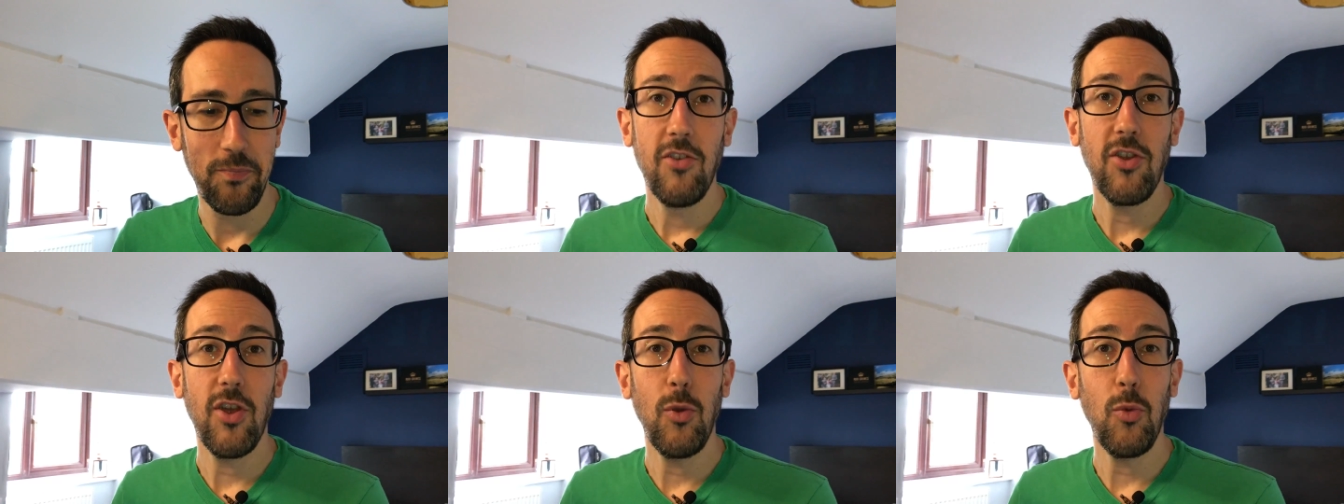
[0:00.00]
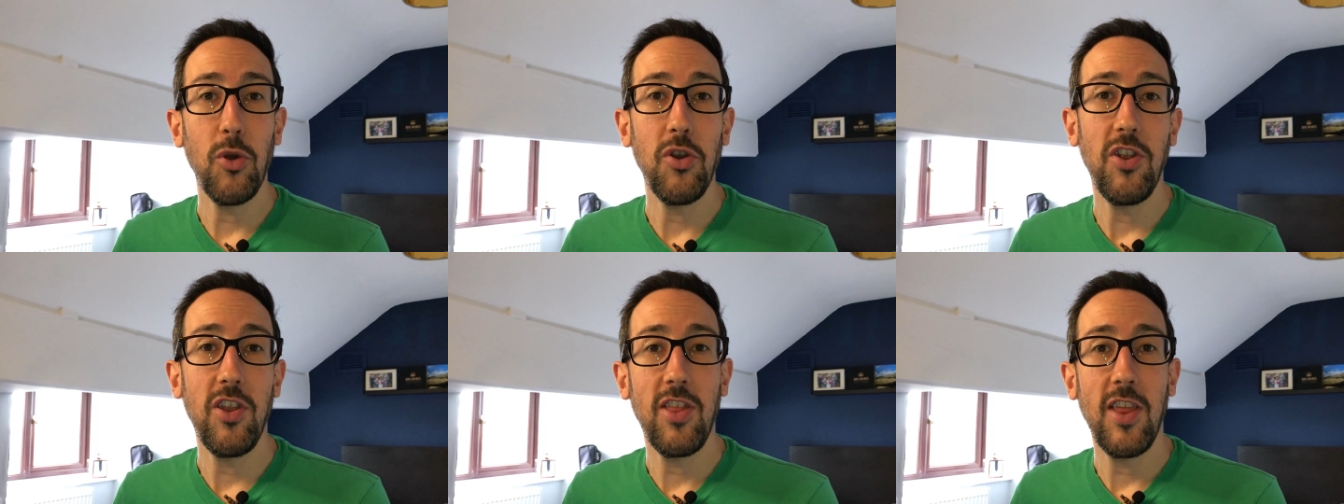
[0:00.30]
So
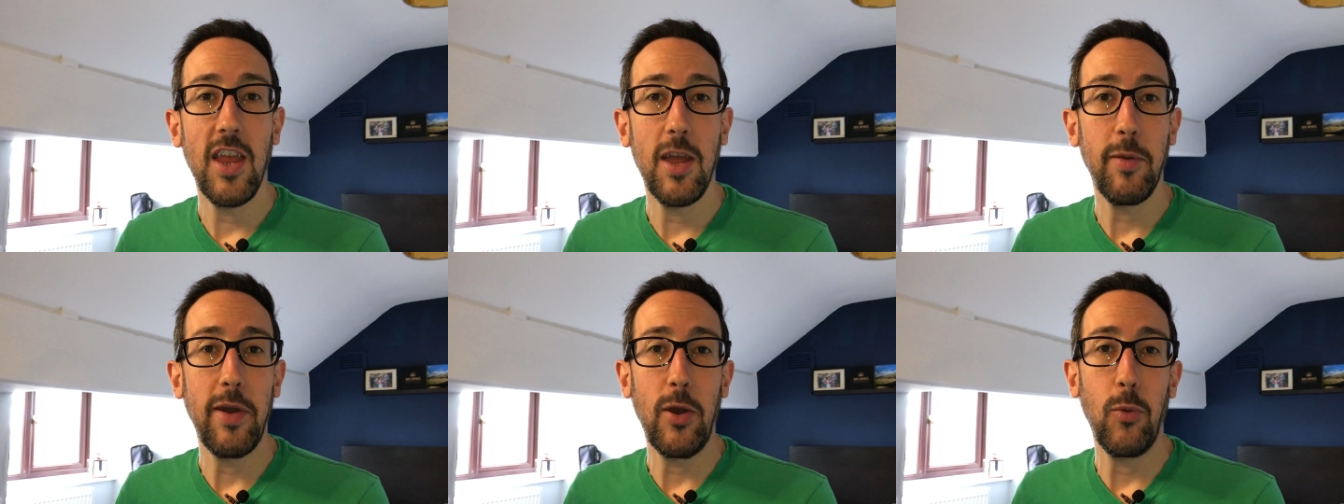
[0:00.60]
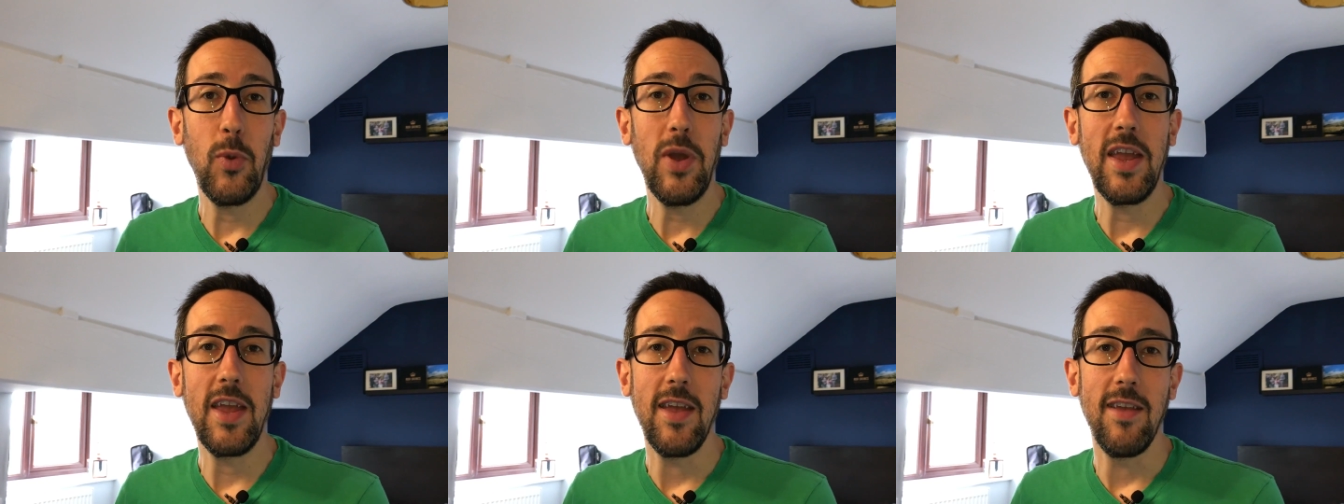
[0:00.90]
what do you think
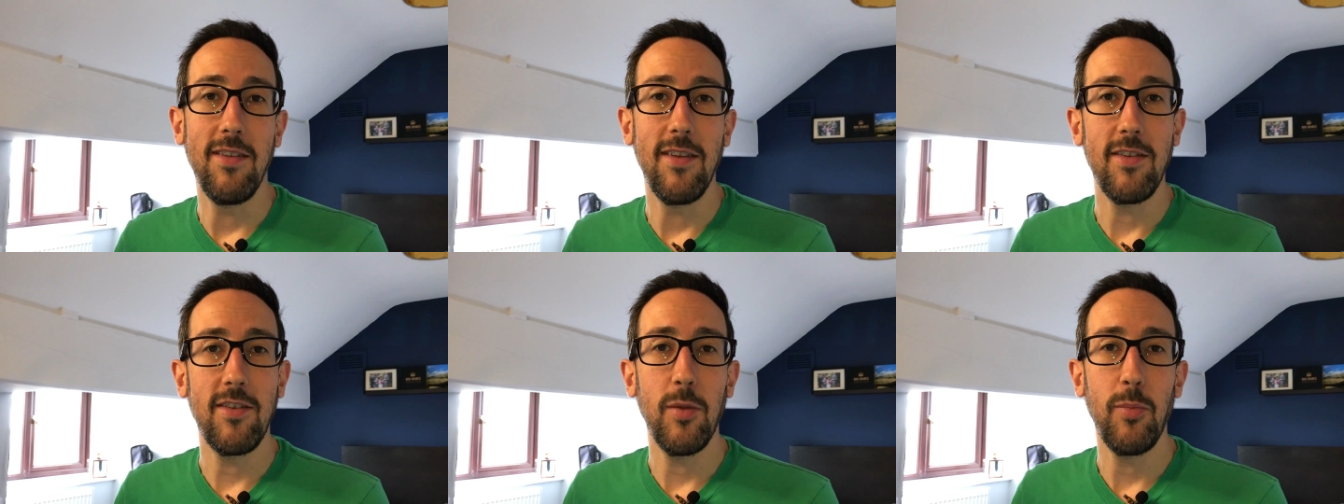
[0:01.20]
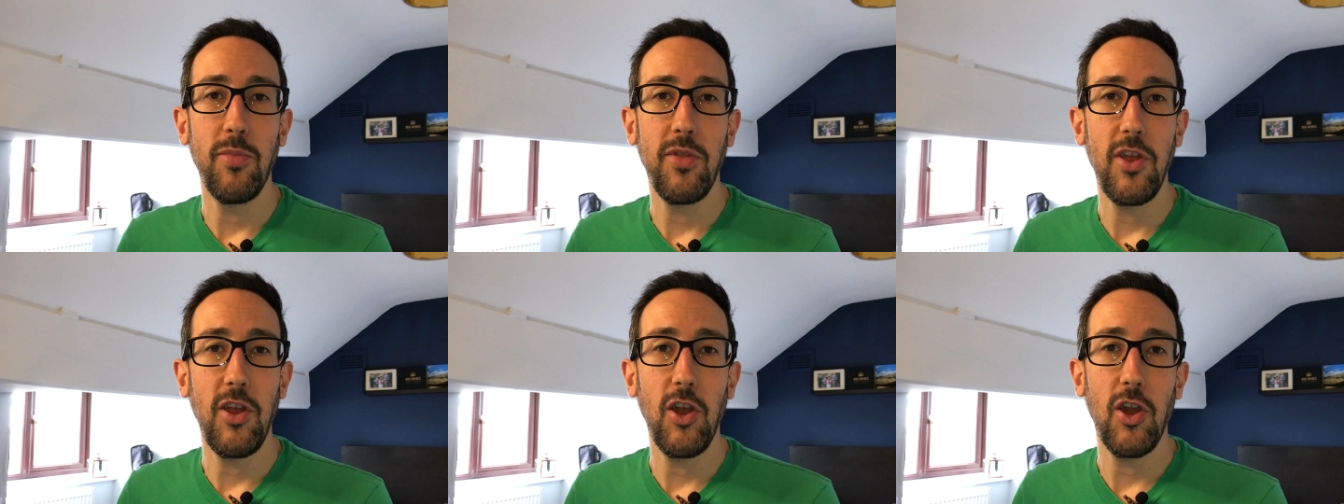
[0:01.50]
about Wiki? Is it
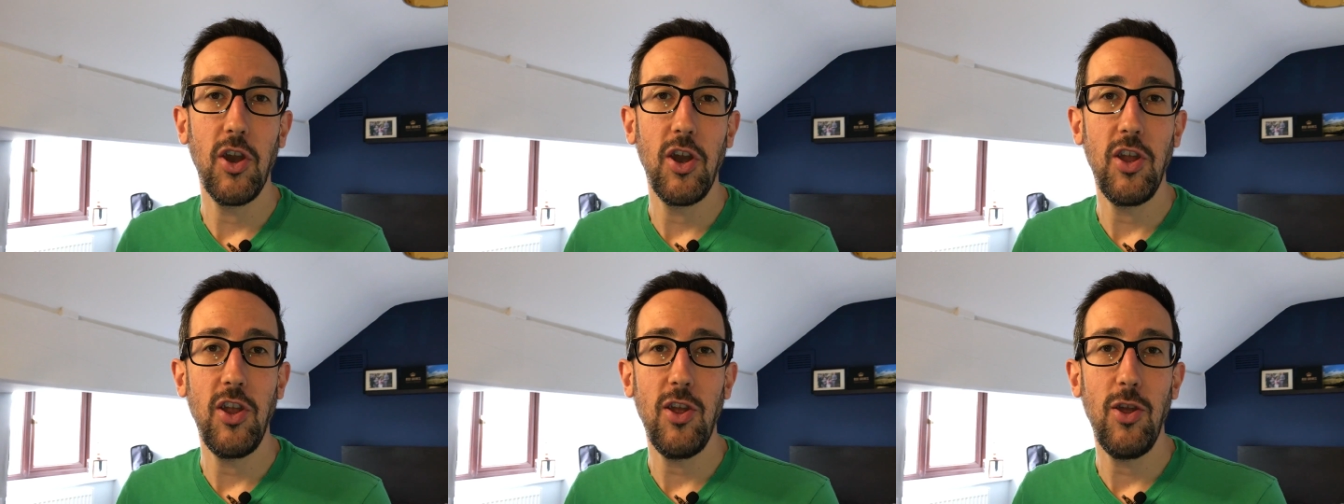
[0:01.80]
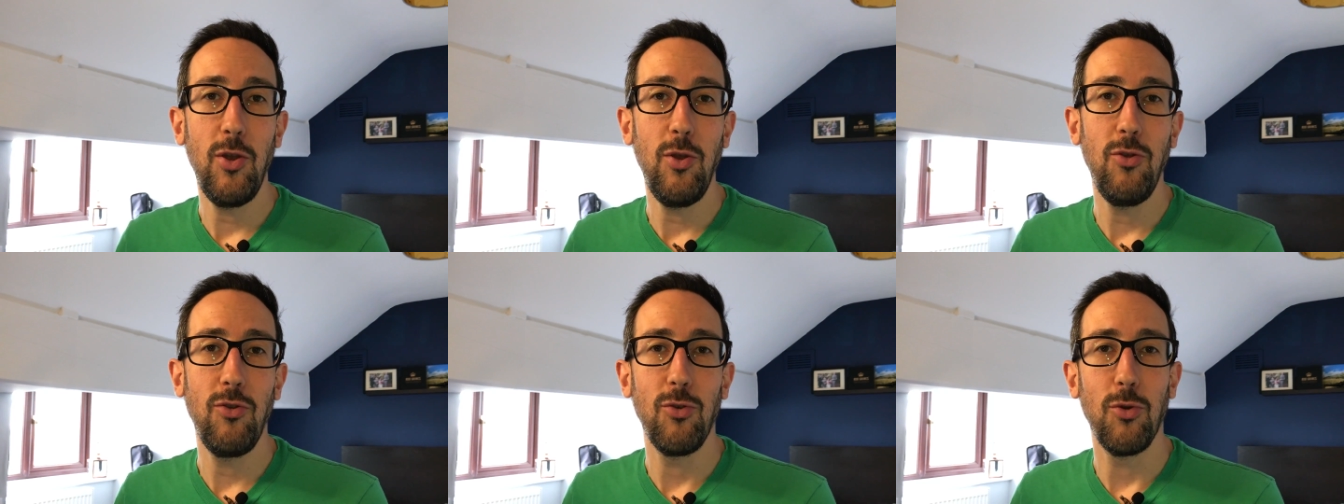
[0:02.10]
something you're going to
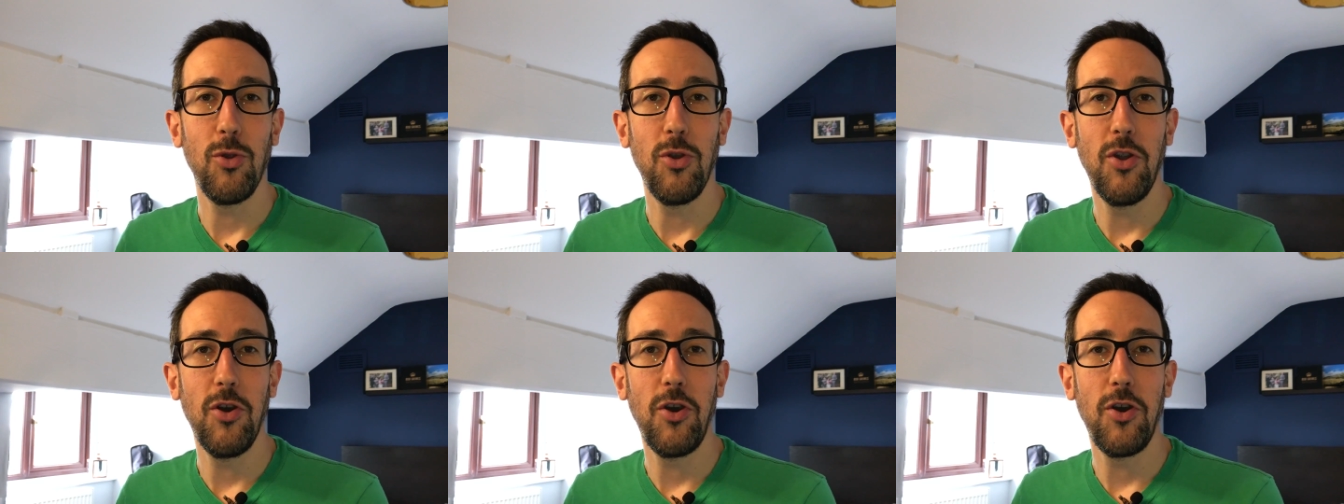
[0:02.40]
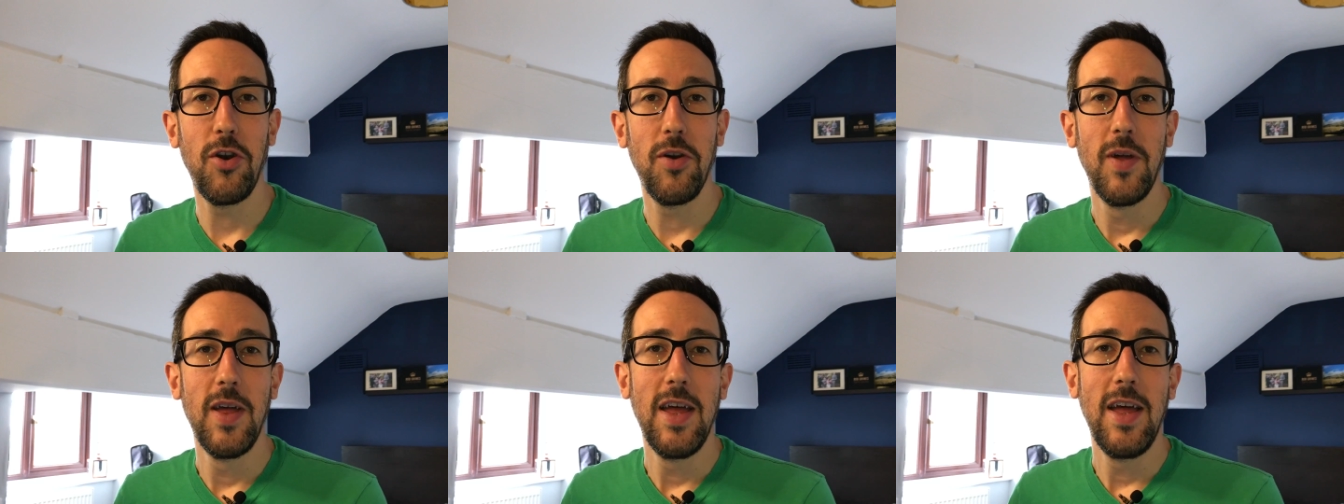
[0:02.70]
use or
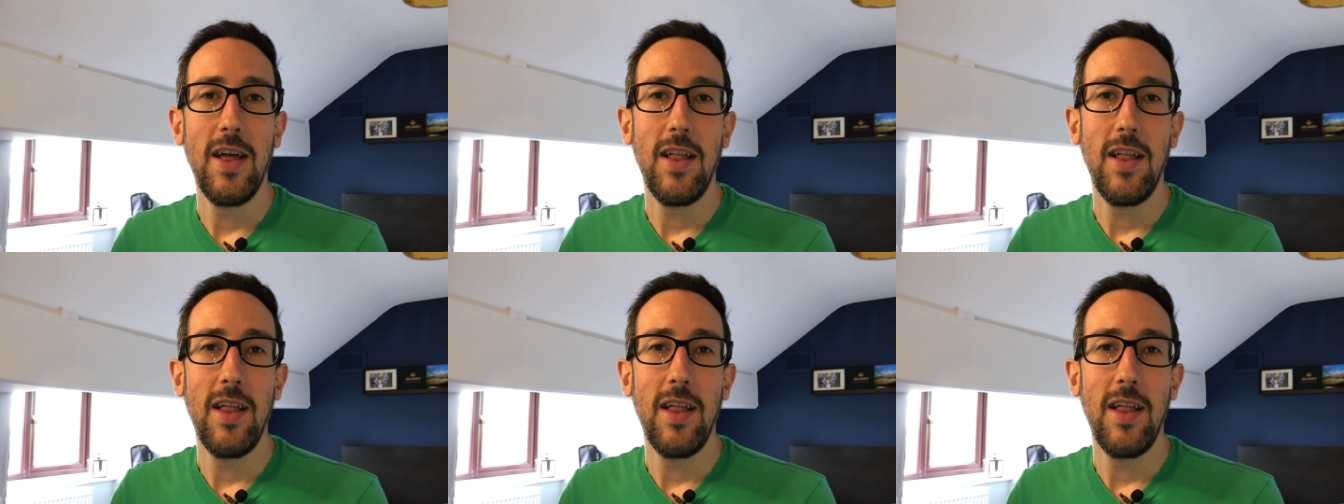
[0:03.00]
not?